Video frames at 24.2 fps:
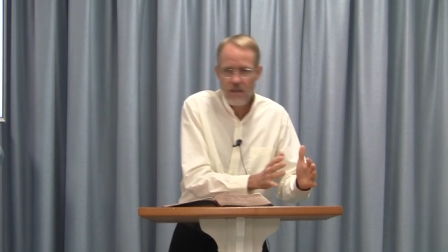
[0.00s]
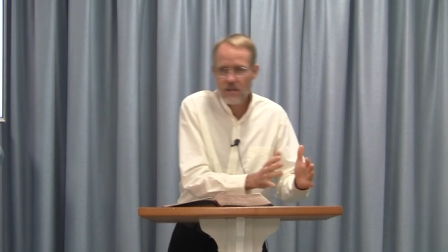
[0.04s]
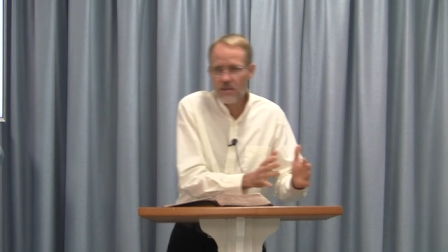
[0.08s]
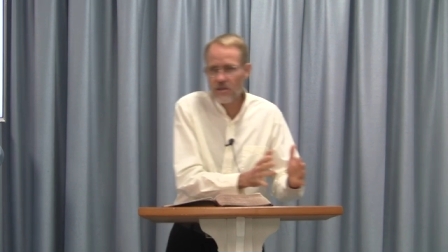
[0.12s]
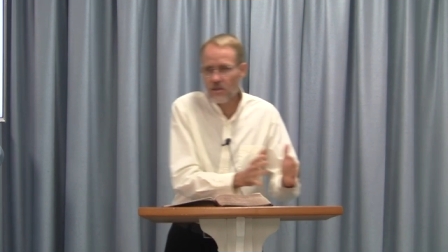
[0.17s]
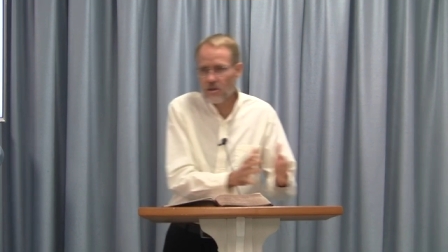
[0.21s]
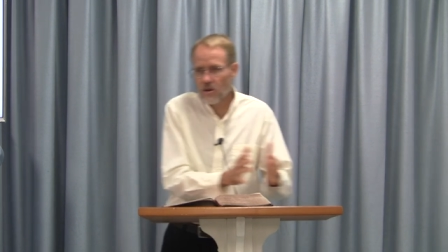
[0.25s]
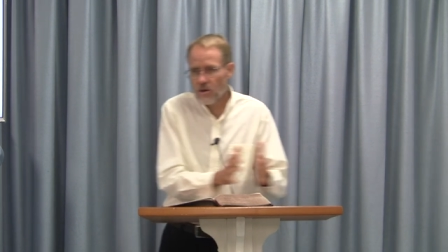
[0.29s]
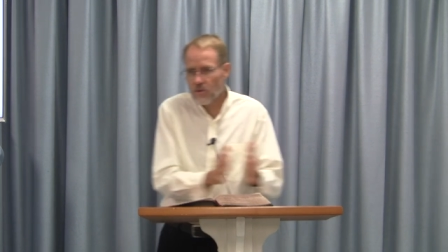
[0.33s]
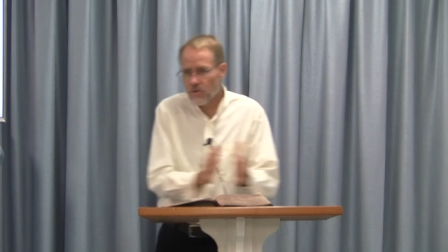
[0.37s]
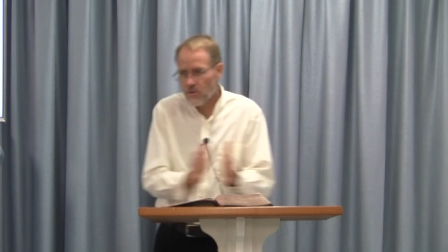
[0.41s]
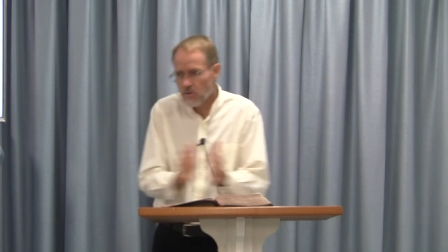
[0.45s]
and
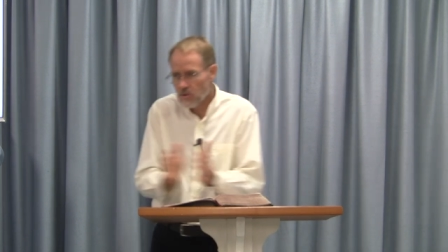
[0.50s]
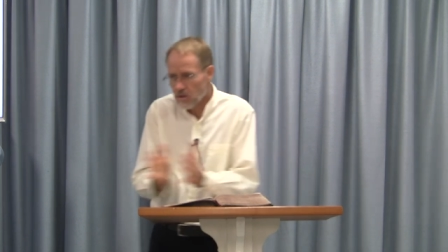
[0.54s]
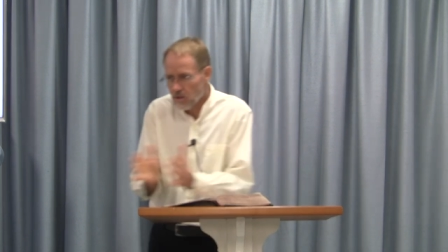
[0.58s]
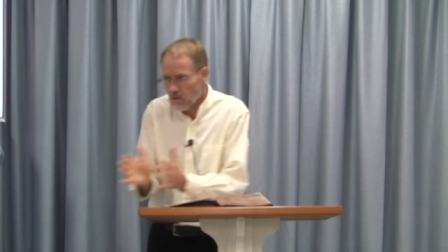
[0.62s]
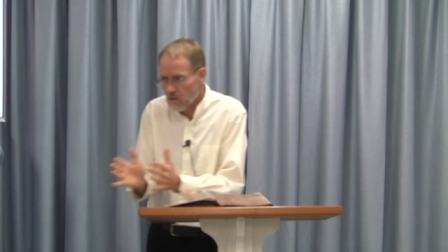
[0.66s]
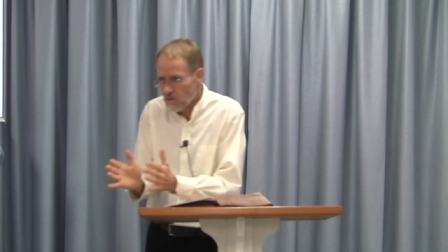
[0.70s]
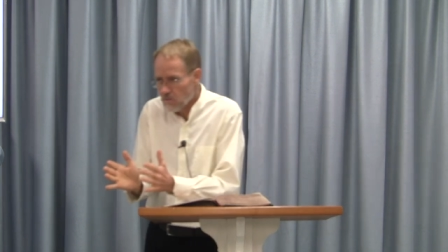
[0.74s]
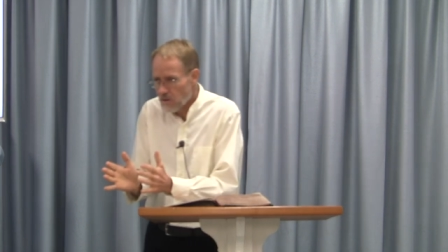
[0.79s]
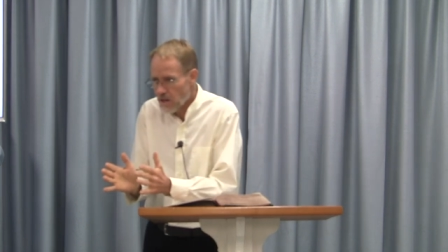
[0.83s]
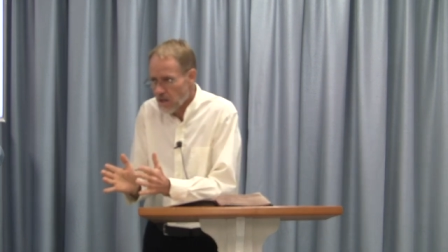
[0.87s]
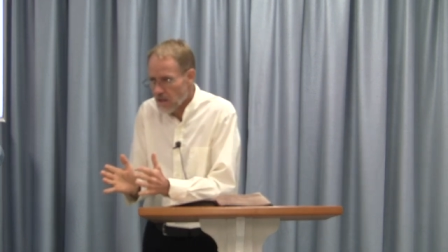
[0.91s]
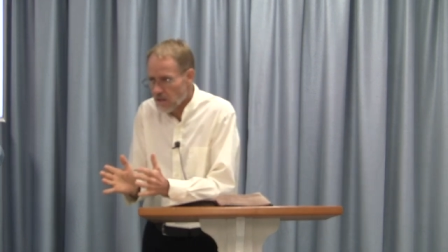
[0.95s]
you go through a
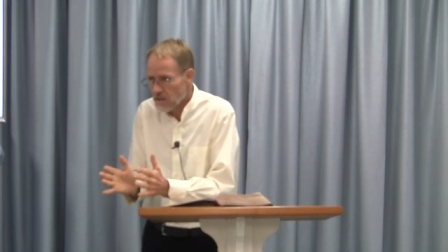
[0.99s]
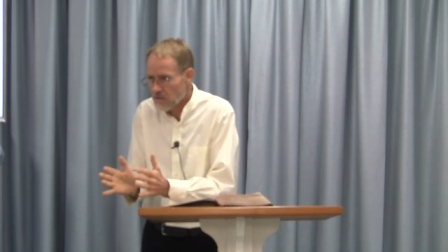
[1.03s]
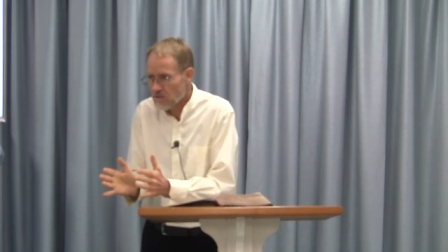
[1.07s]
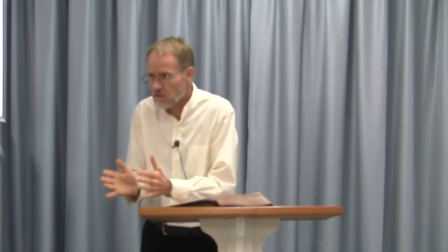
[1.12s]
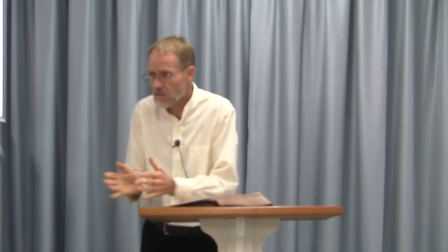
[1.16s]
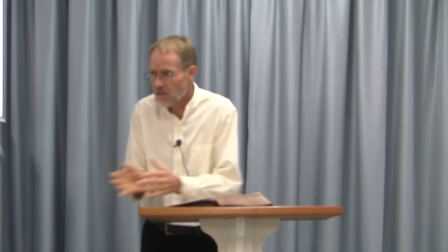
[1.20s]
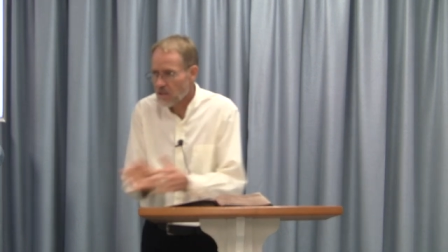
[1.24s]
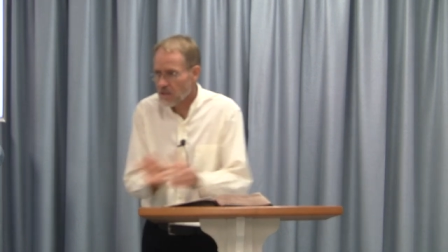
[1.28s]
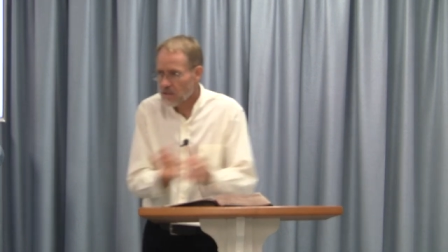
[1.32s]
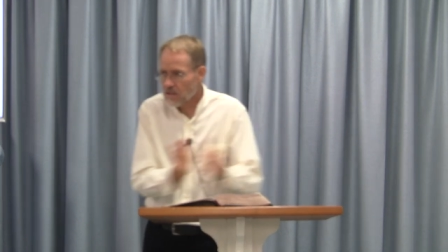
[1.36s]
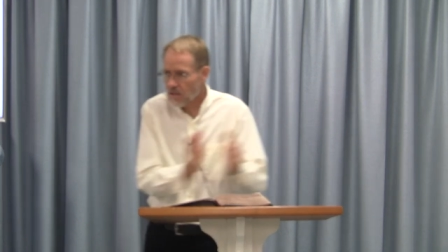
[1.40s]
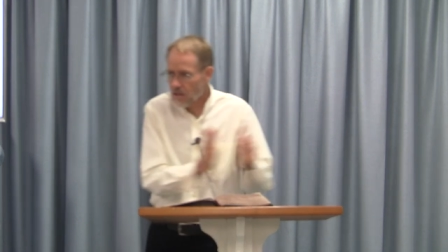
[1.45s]
little
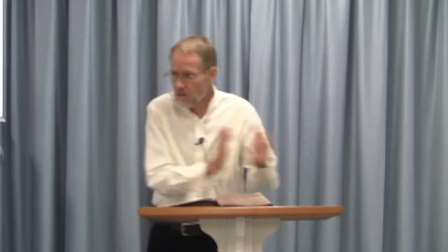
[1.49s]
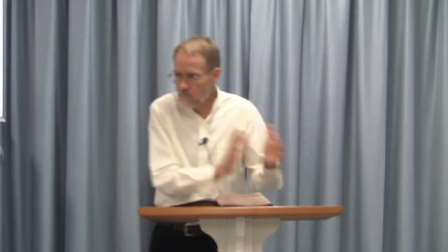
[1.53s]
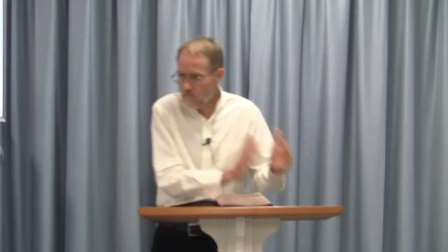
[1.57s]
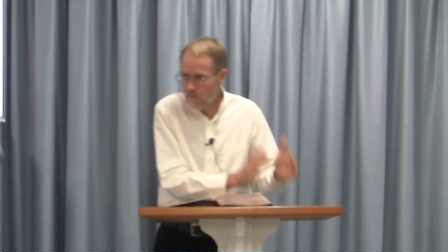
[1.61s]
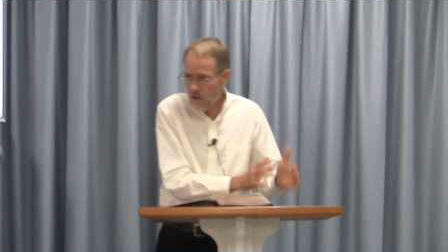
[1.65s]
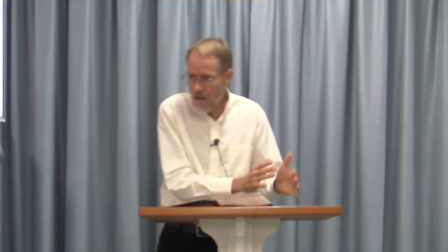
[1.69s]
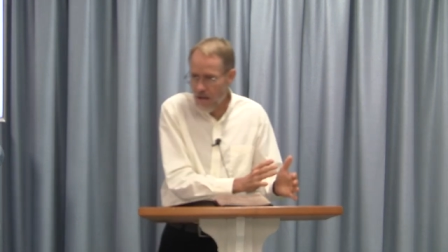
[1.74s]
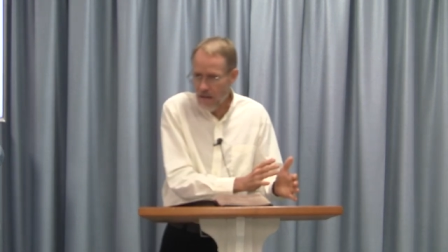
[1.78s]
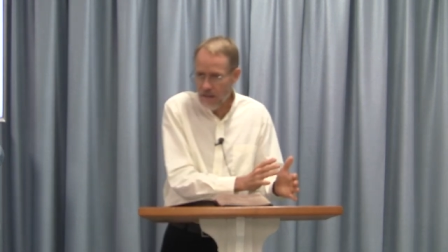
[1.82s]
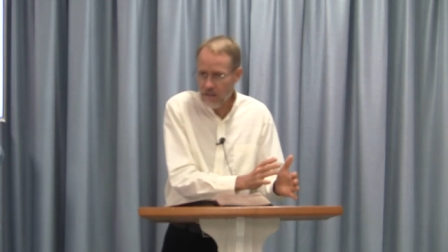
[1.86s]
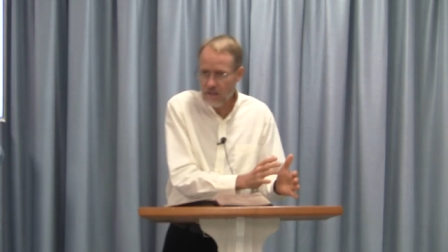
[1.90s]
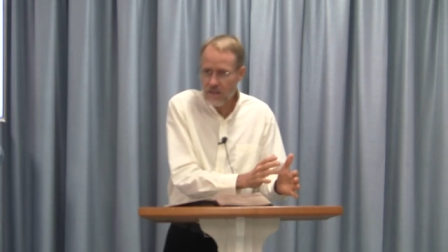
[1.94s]
ways and come
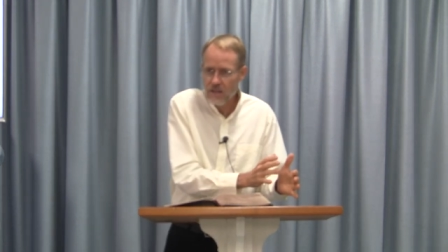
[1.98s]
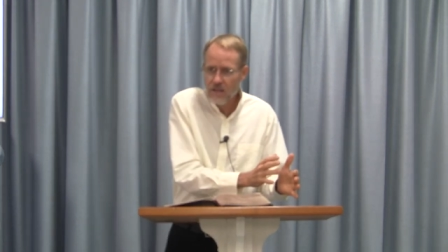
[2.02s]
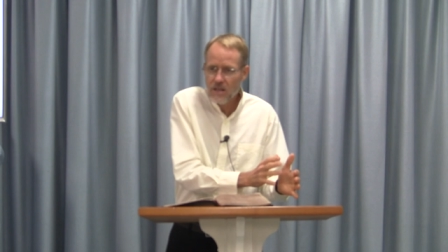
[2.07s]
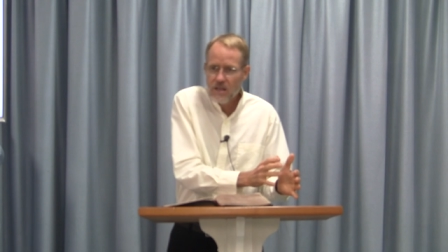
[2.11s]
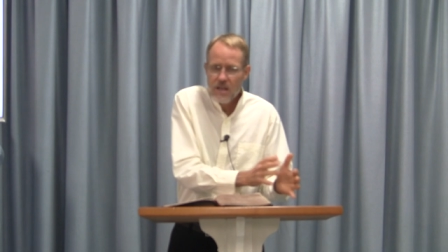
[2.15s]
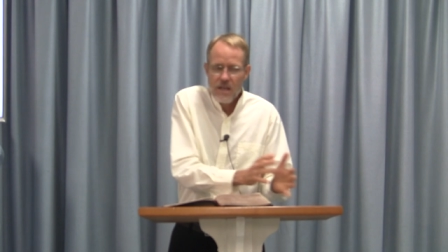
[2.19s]
back.